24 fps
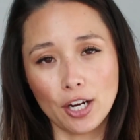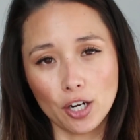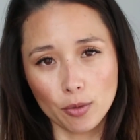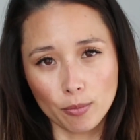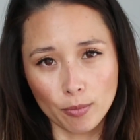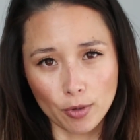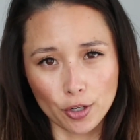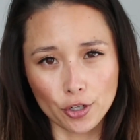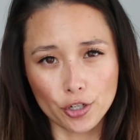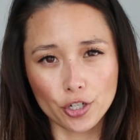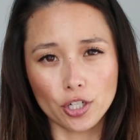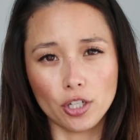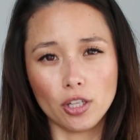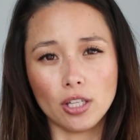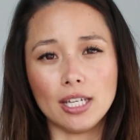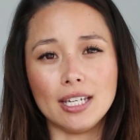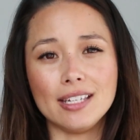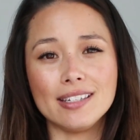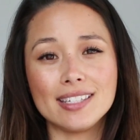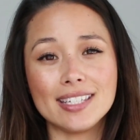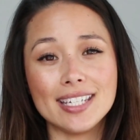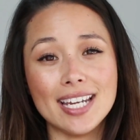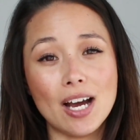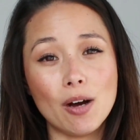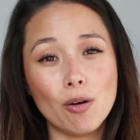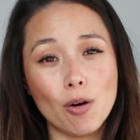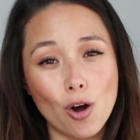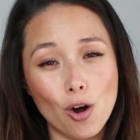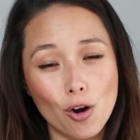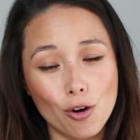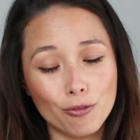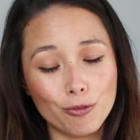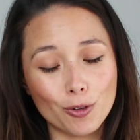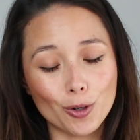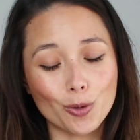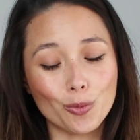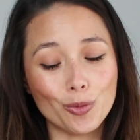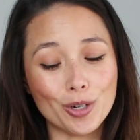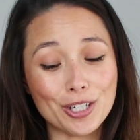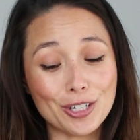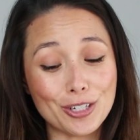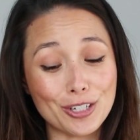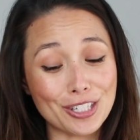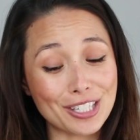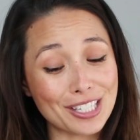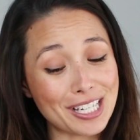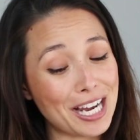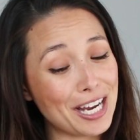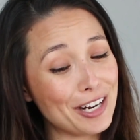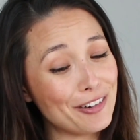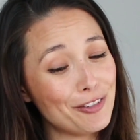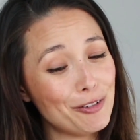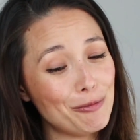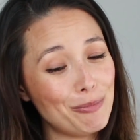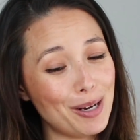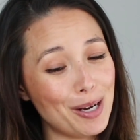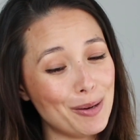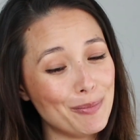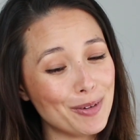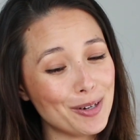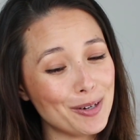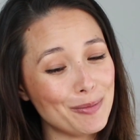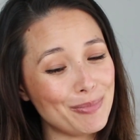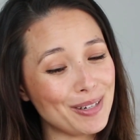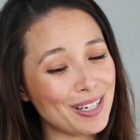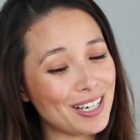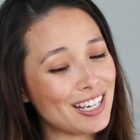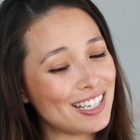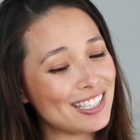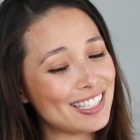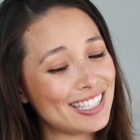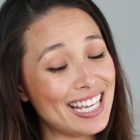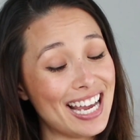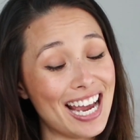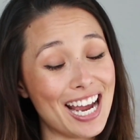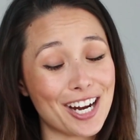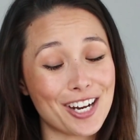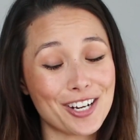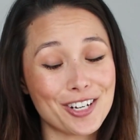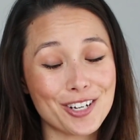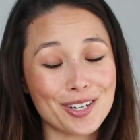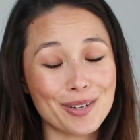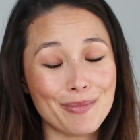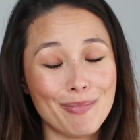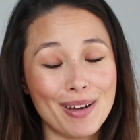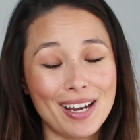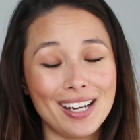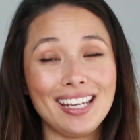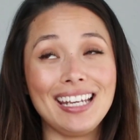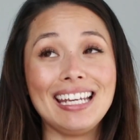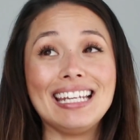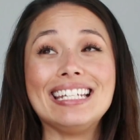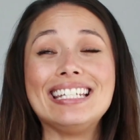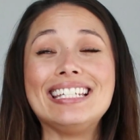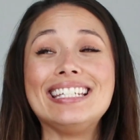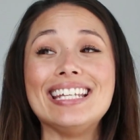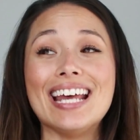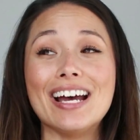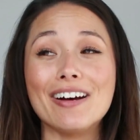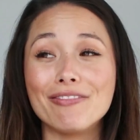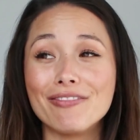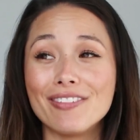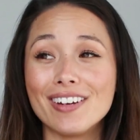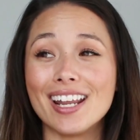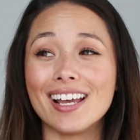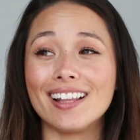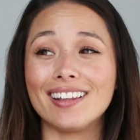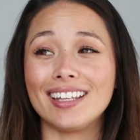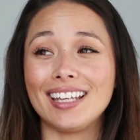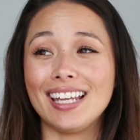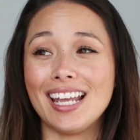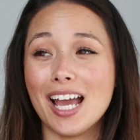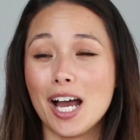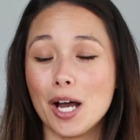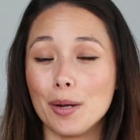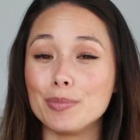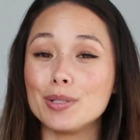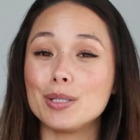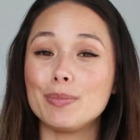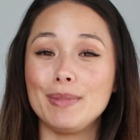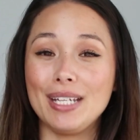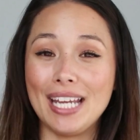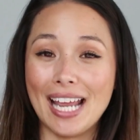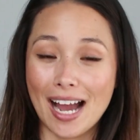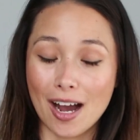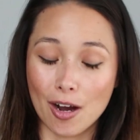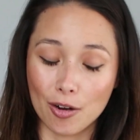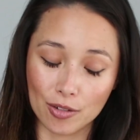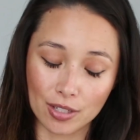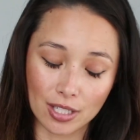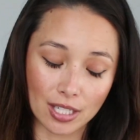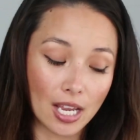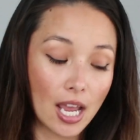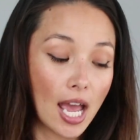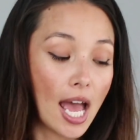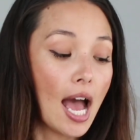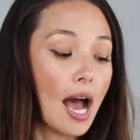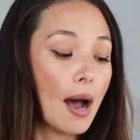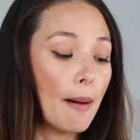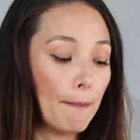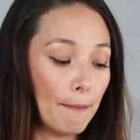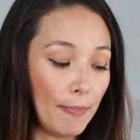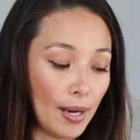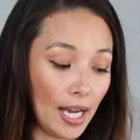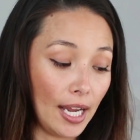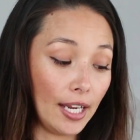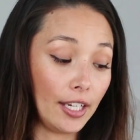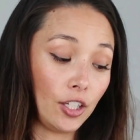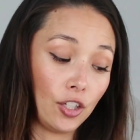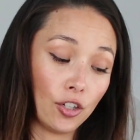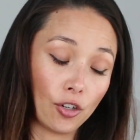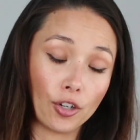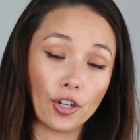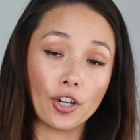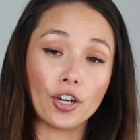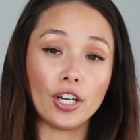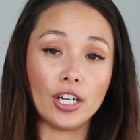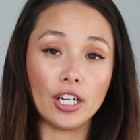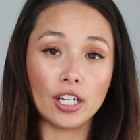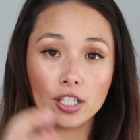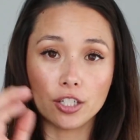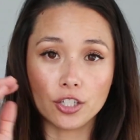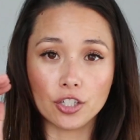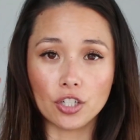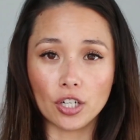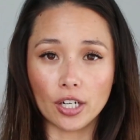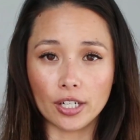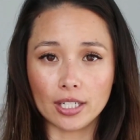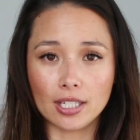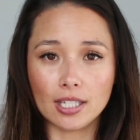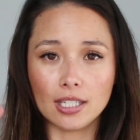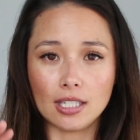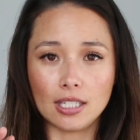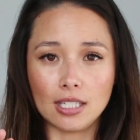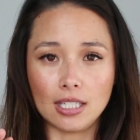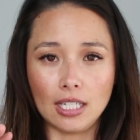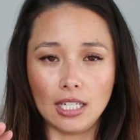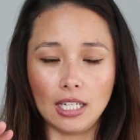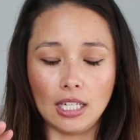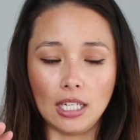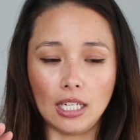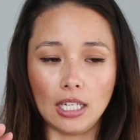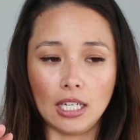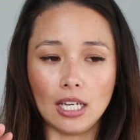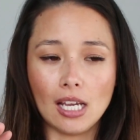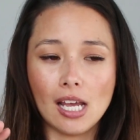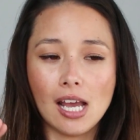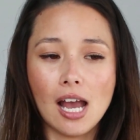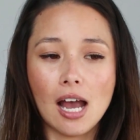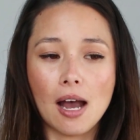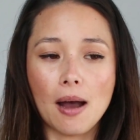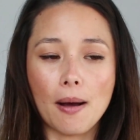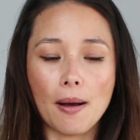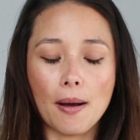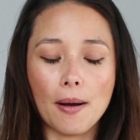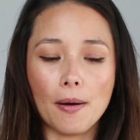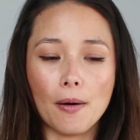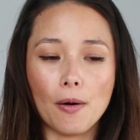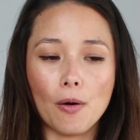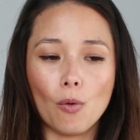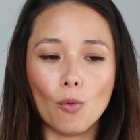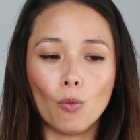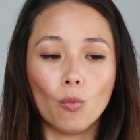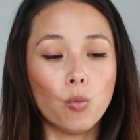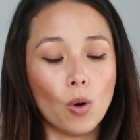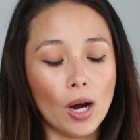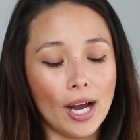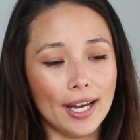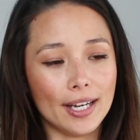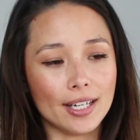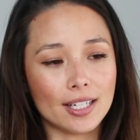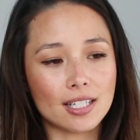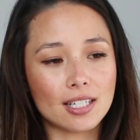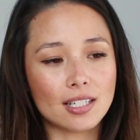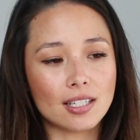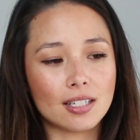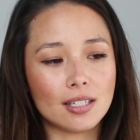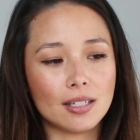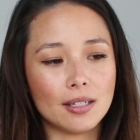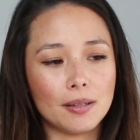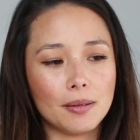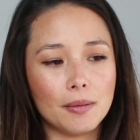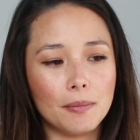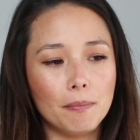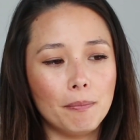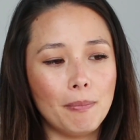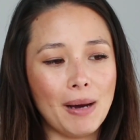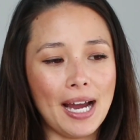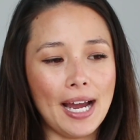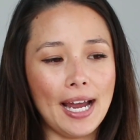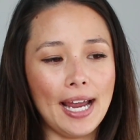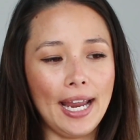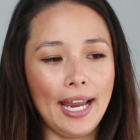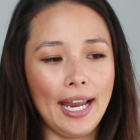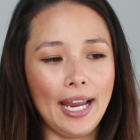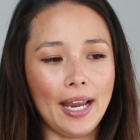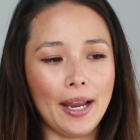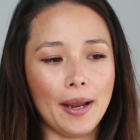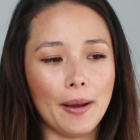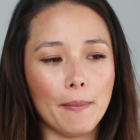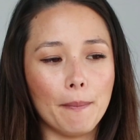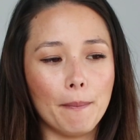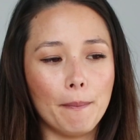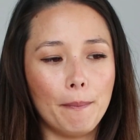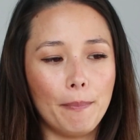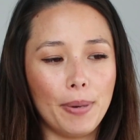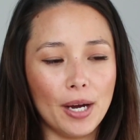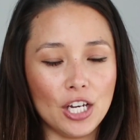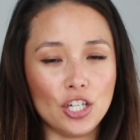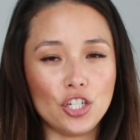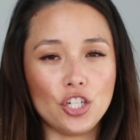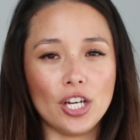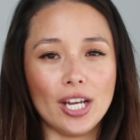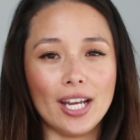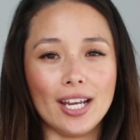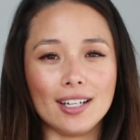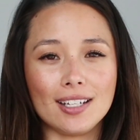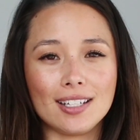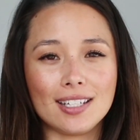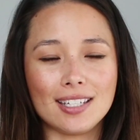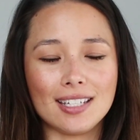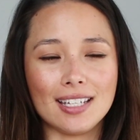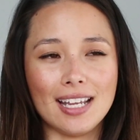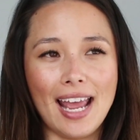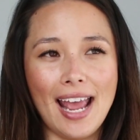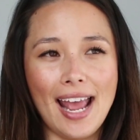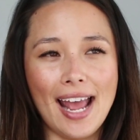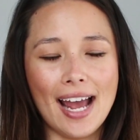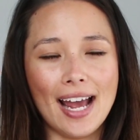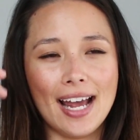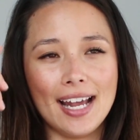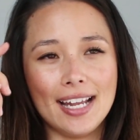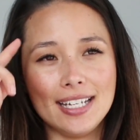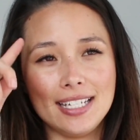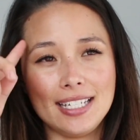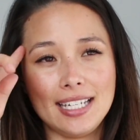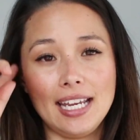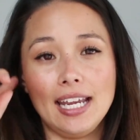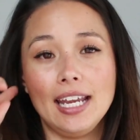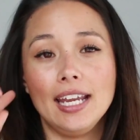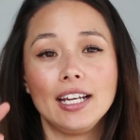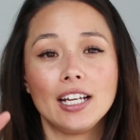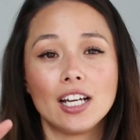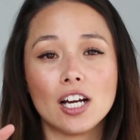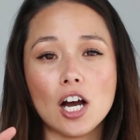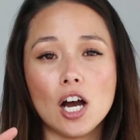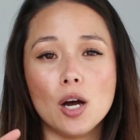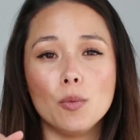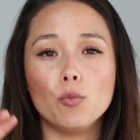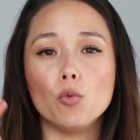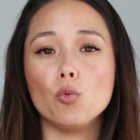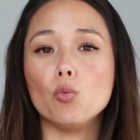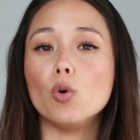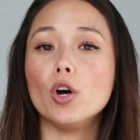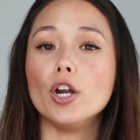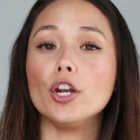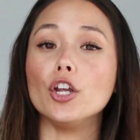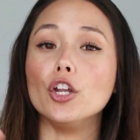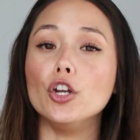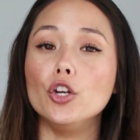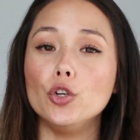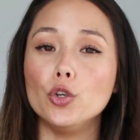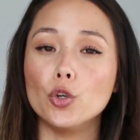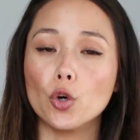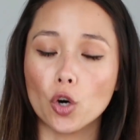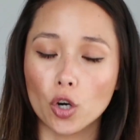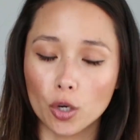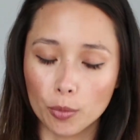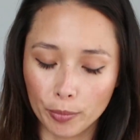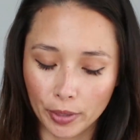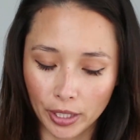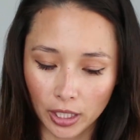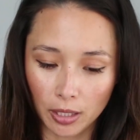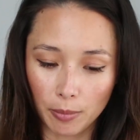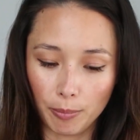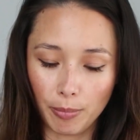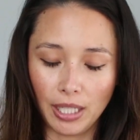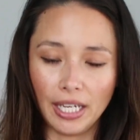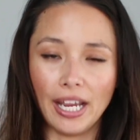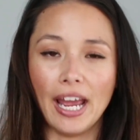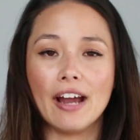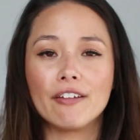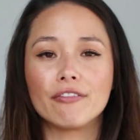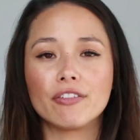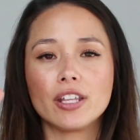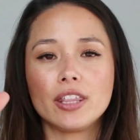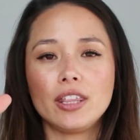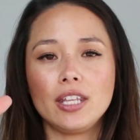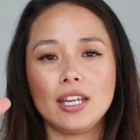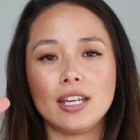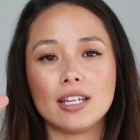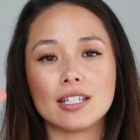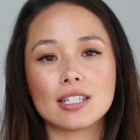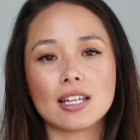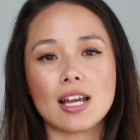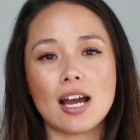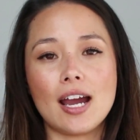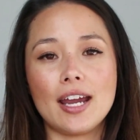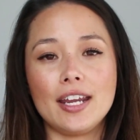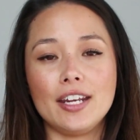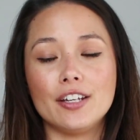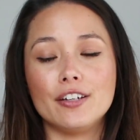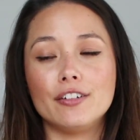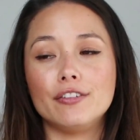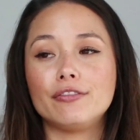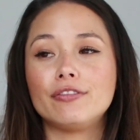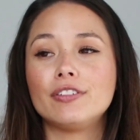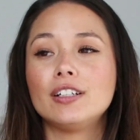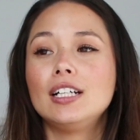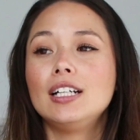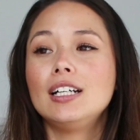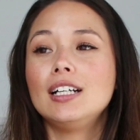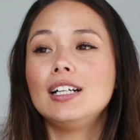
commercial is now over, which is kind of a bummer because the extra money definitely helped me out. But you're going to start to see what my budget and income would normally be. Everything is kind of